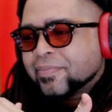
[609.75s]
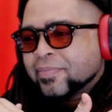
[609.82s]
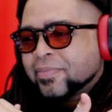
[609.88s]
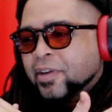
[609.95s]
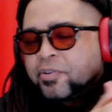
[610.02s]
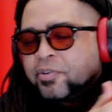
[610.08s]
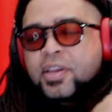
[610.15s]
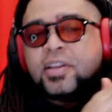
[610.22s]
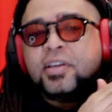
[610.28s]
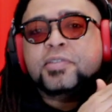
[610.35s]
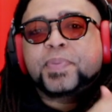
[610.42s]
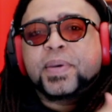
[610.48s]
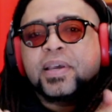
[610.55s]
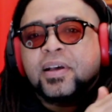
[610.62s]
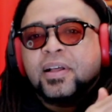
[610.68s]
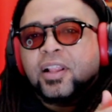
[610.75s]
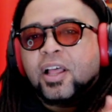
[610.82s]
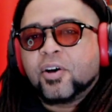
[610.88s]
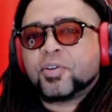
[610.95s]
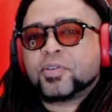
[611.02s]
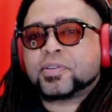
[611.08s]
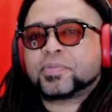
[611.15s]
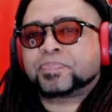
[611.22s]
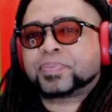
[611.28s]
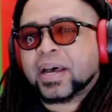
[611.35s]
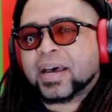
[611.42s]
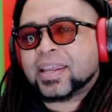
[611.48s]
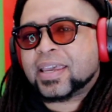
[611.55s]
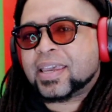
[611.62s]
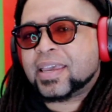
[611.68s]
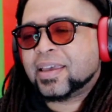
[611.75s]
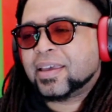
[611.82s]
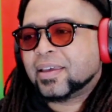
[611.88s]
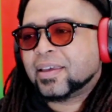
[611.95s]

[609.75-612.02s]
Narita's been closed, buddy.